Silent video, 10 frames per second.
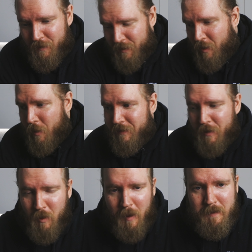going
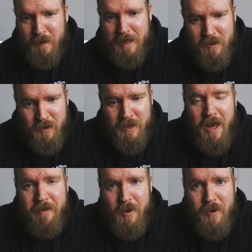from one place to
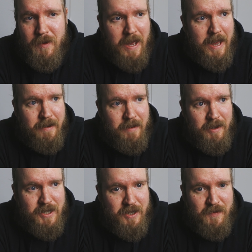another and
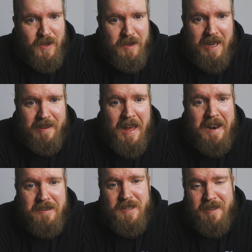you just feel like
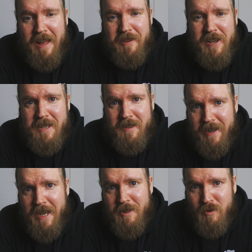that is an
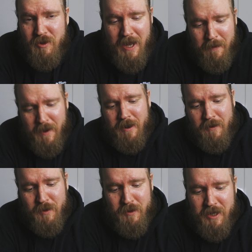extra step in your
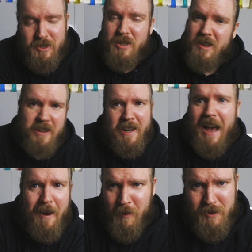footage. Just cut it
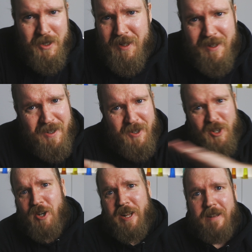out. Just
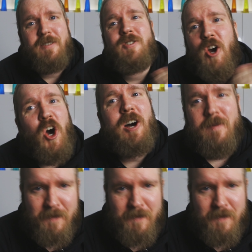cut it. The